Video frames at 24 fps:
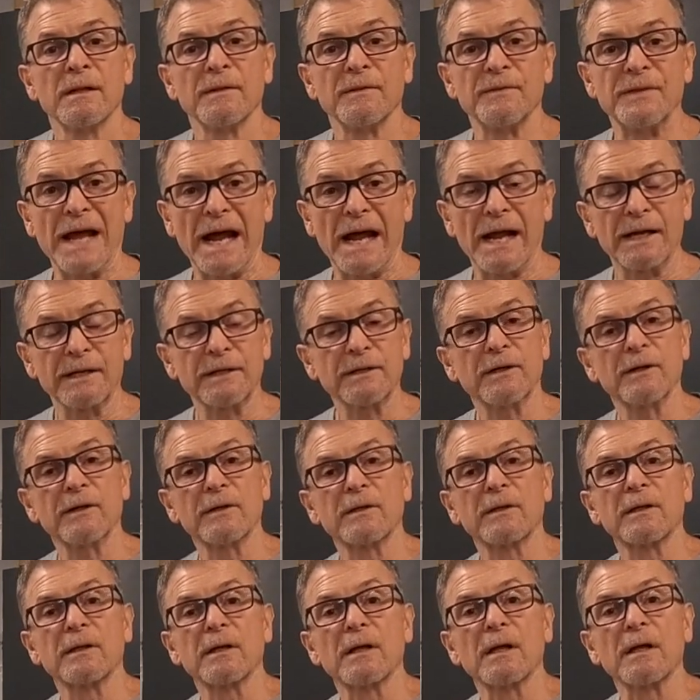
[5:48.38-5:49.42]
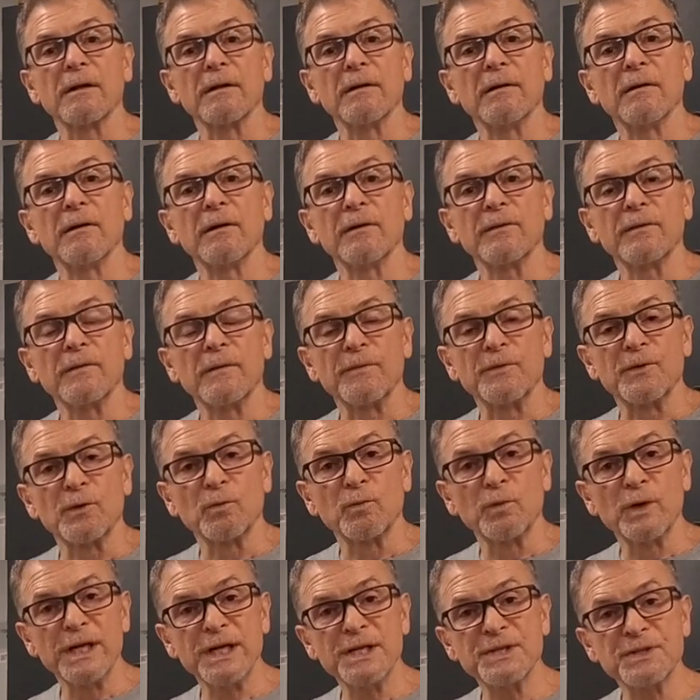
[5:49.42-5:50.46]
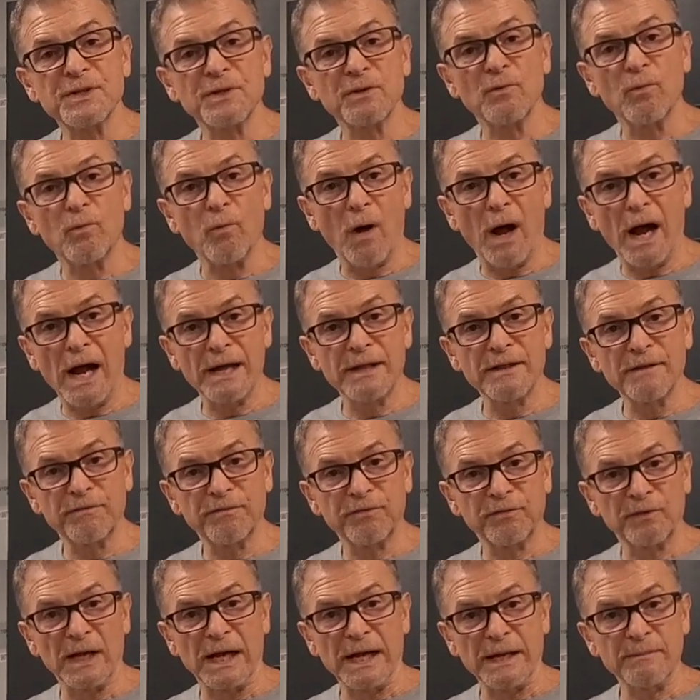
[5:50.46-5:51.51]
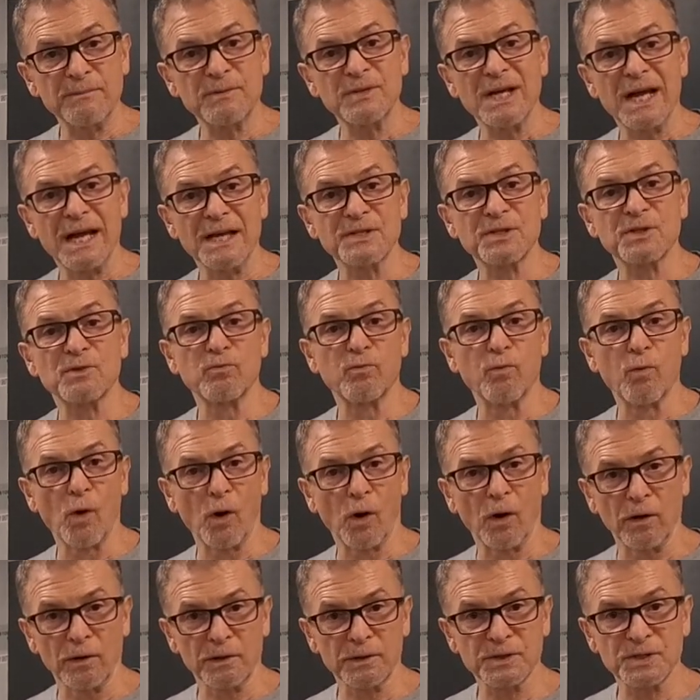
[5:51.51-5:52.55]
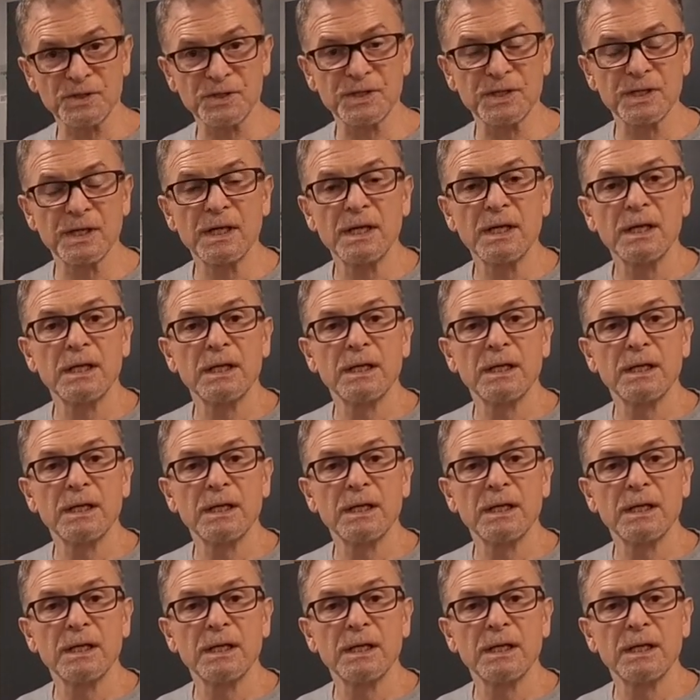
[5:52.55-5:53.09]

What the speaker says: that the reason why the flame test works